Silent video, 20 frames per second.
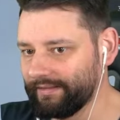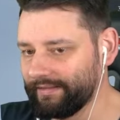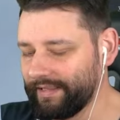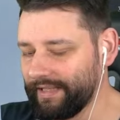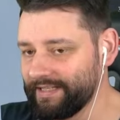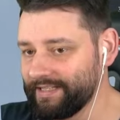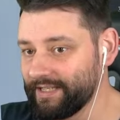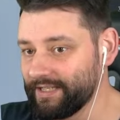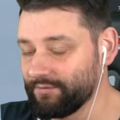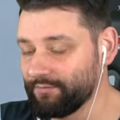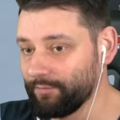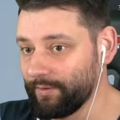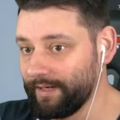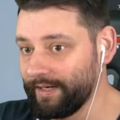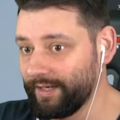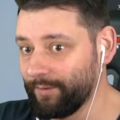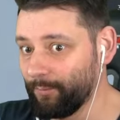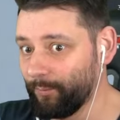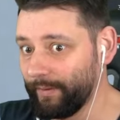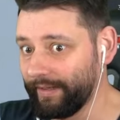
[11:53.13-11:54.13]
This is
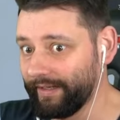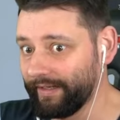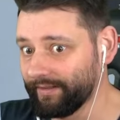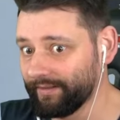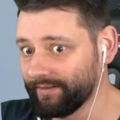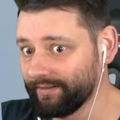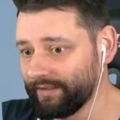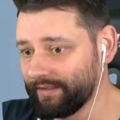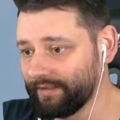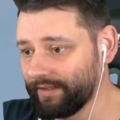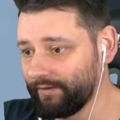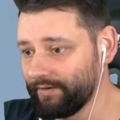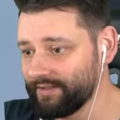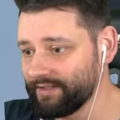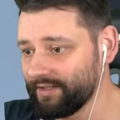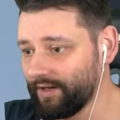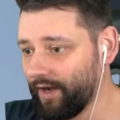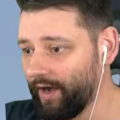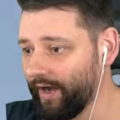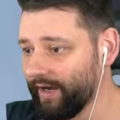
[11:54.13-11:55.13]
really weird. There is
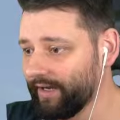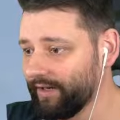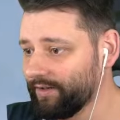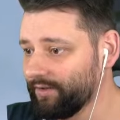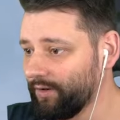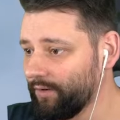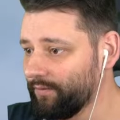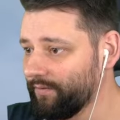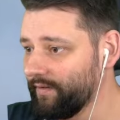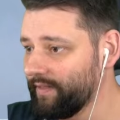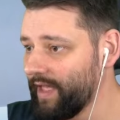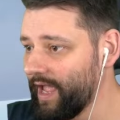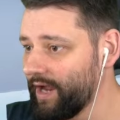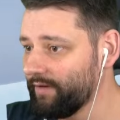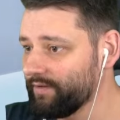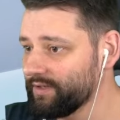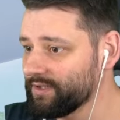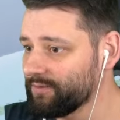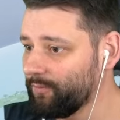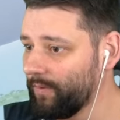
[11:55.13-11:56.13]
an island over
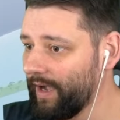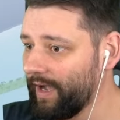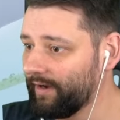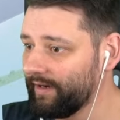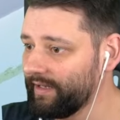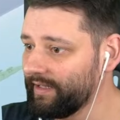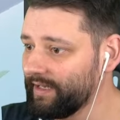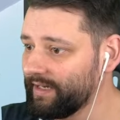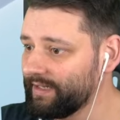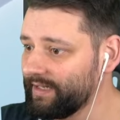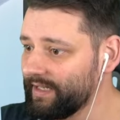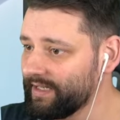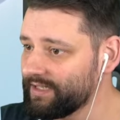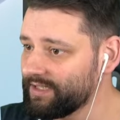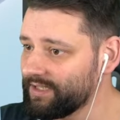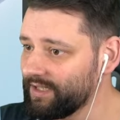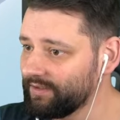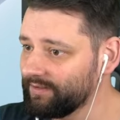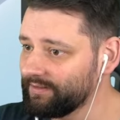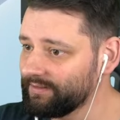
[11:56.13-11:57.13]
there as well in the
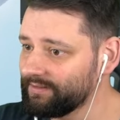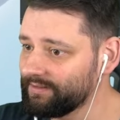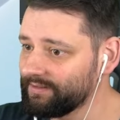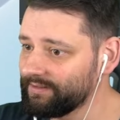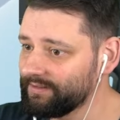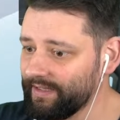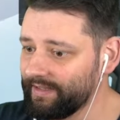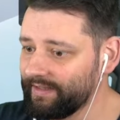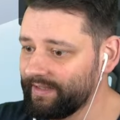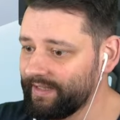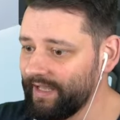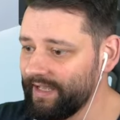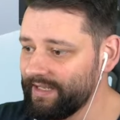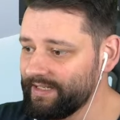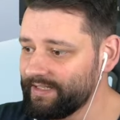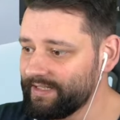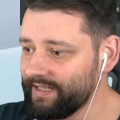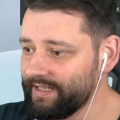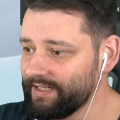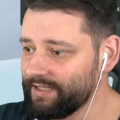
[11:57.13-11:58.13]
distance.
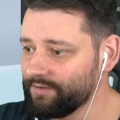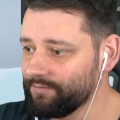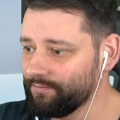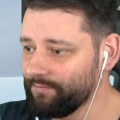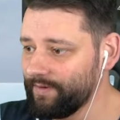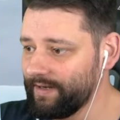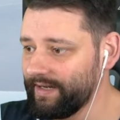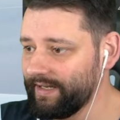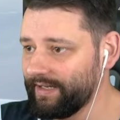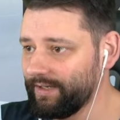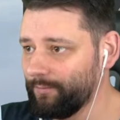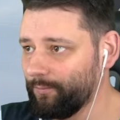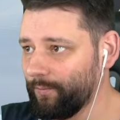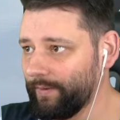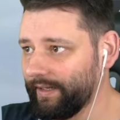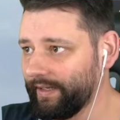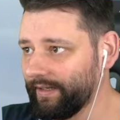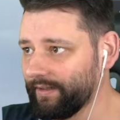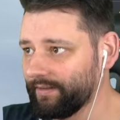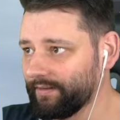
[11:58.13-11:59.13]
This is really
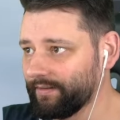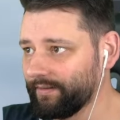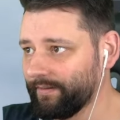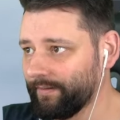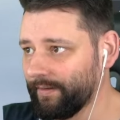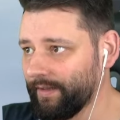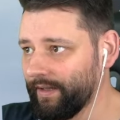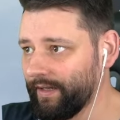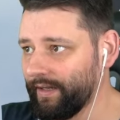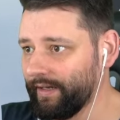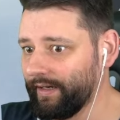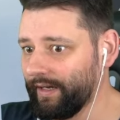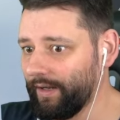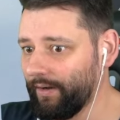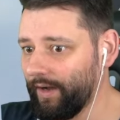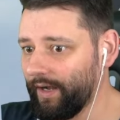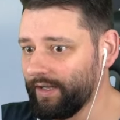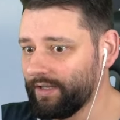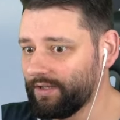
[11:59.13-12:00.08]
weird. Now, I